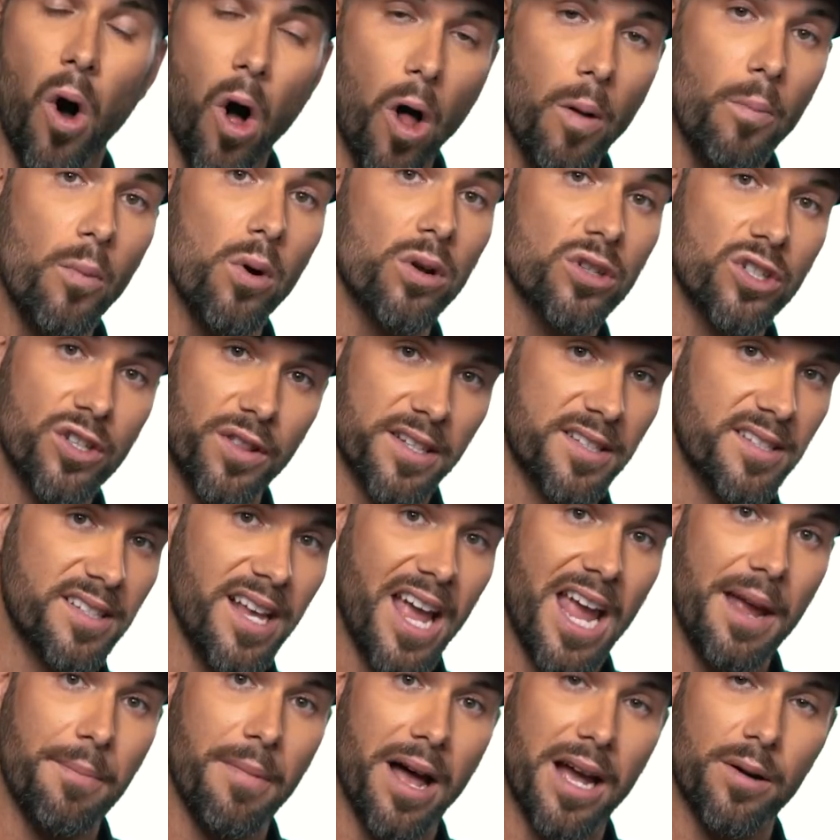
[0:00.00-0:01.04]
Almost the
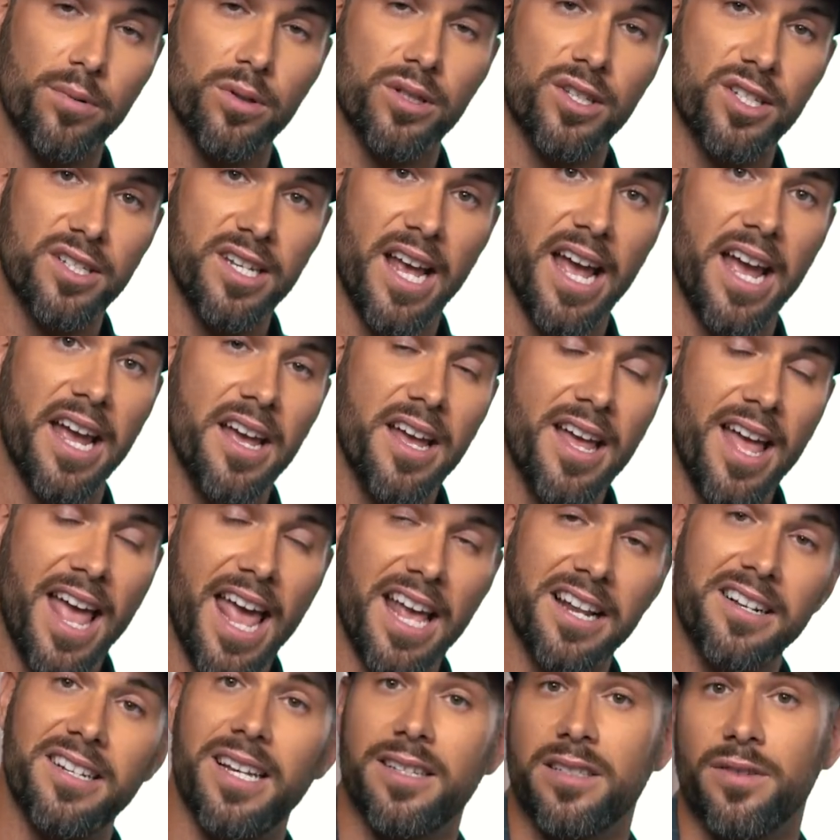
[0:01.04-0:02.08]
same, I would say,
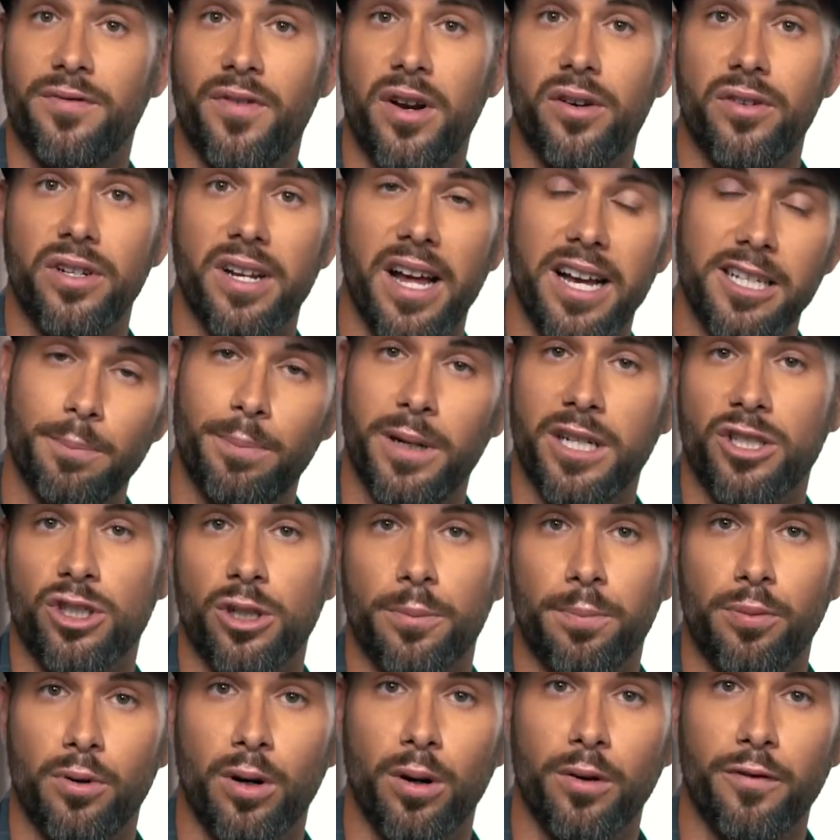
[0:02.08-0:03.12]
and it has a very nice
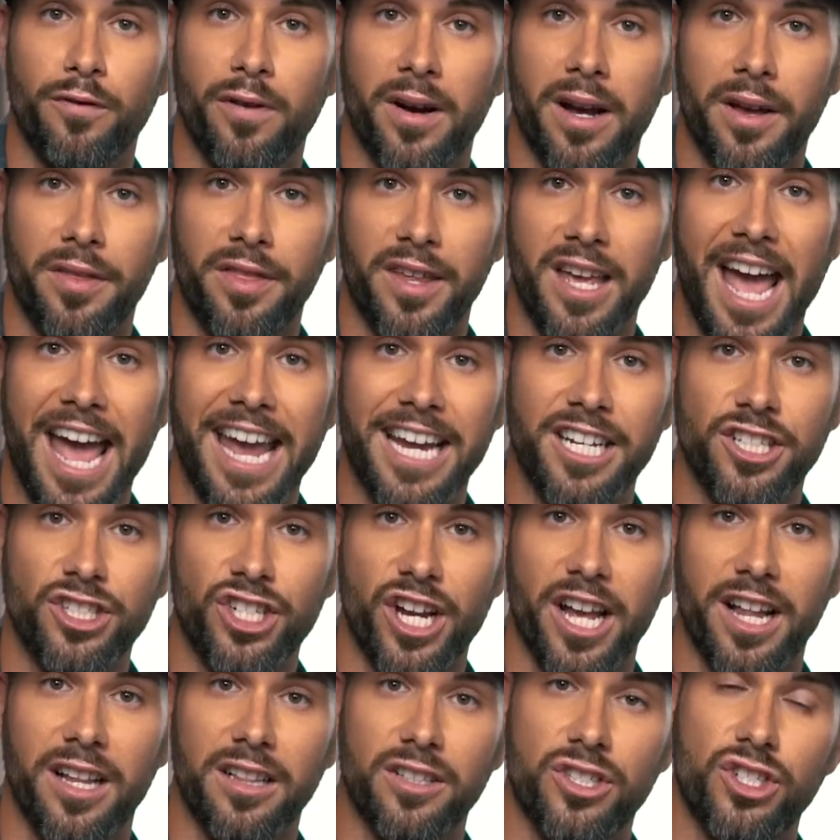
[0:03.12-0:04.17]
picture profile, the
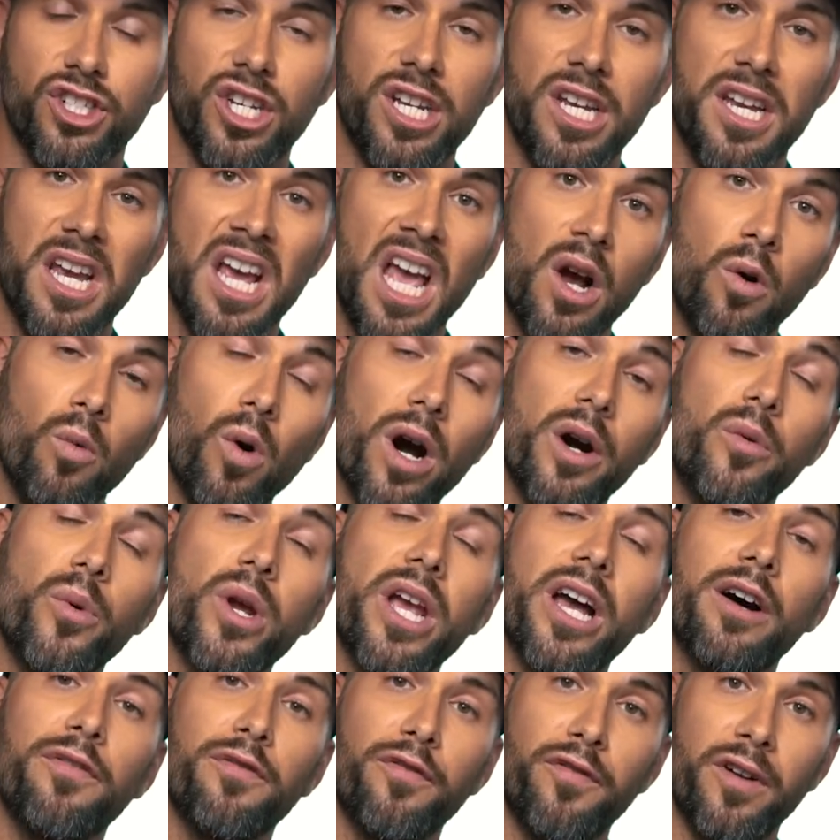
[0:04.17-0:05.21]
HLG, while
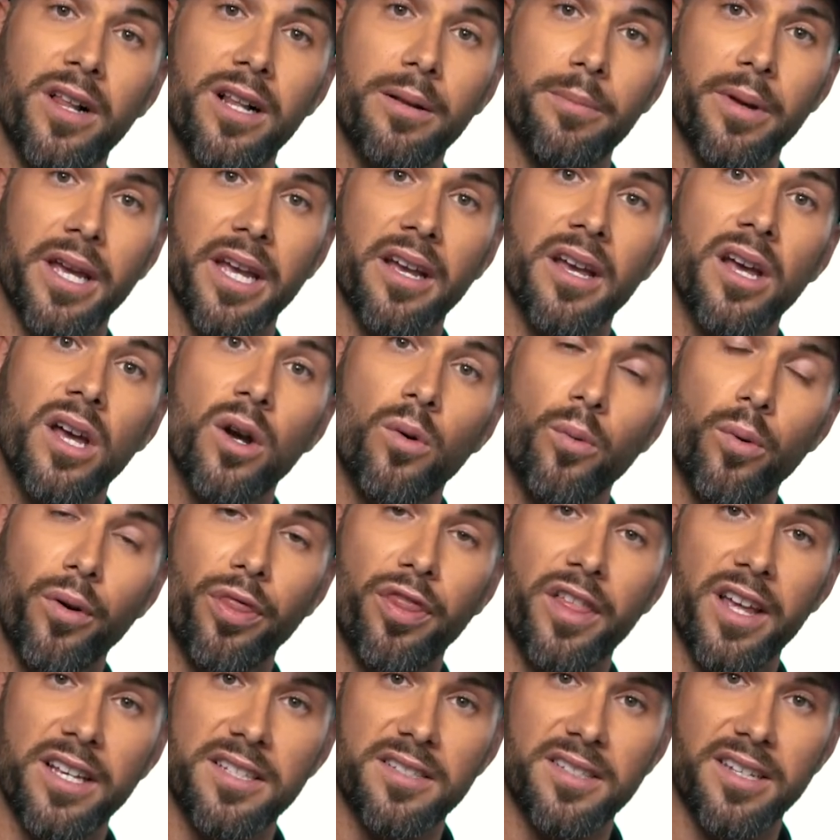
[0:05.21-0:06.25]
we are filming
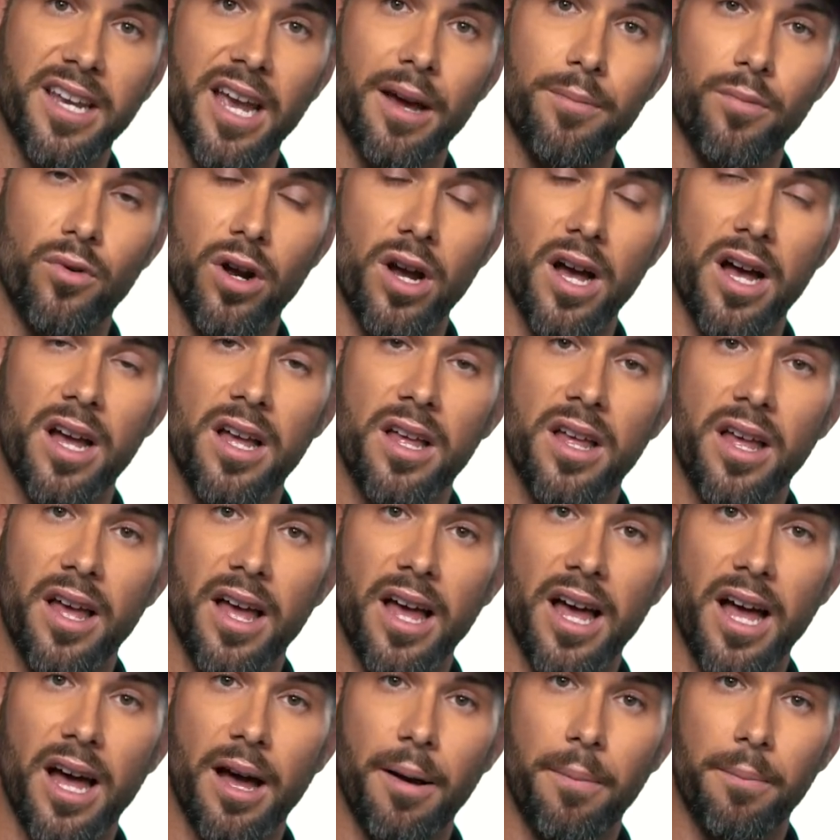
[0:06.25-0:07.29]
with this camera
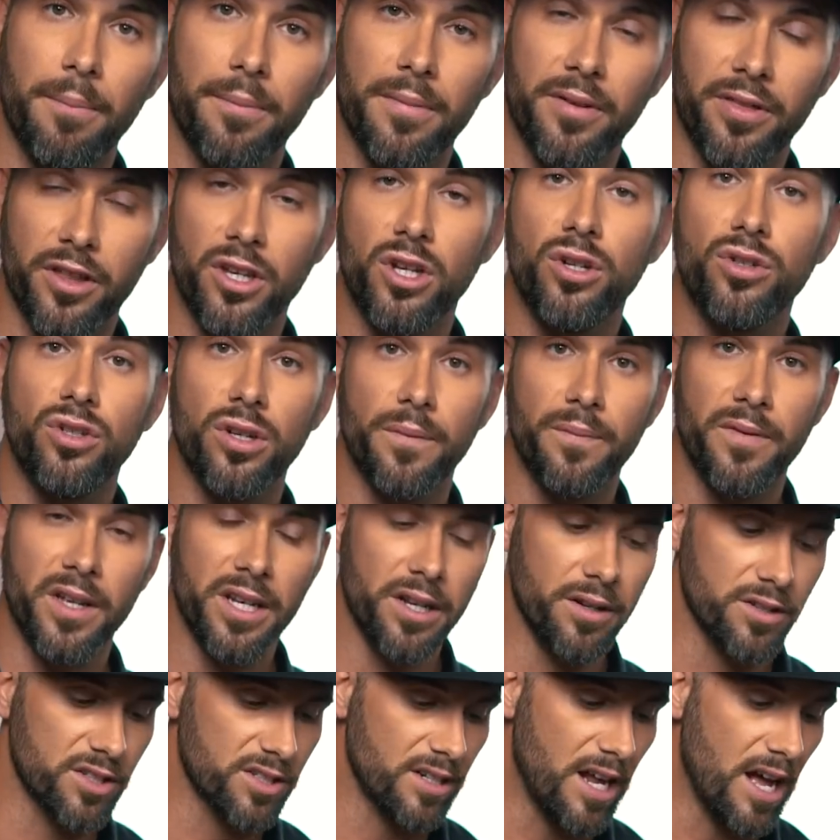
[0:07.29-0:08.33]
the YouTube
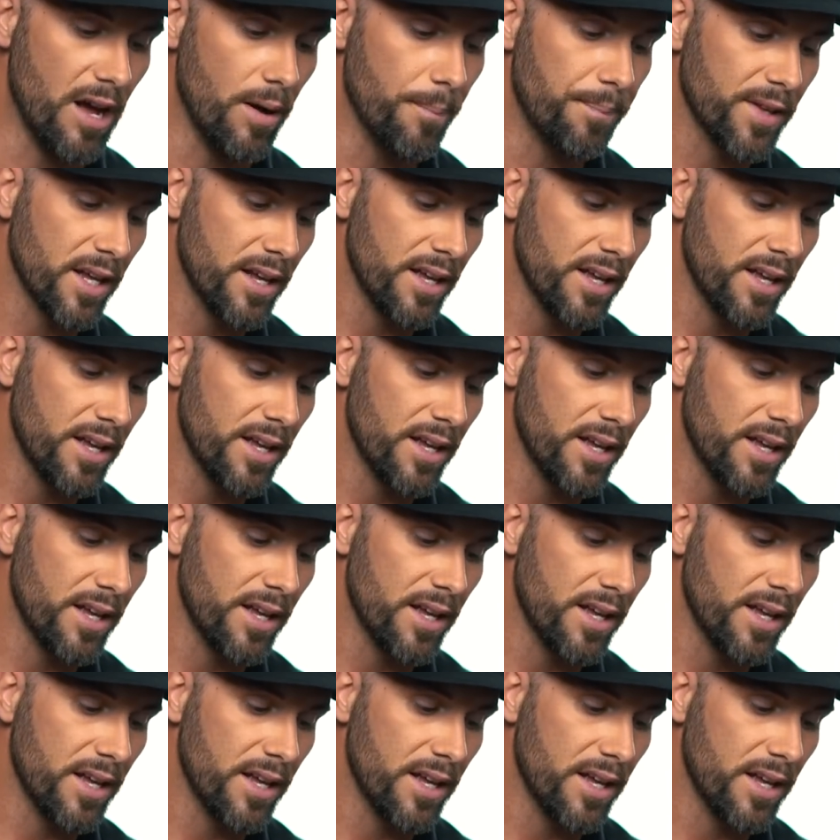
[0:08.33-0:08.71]
videos now.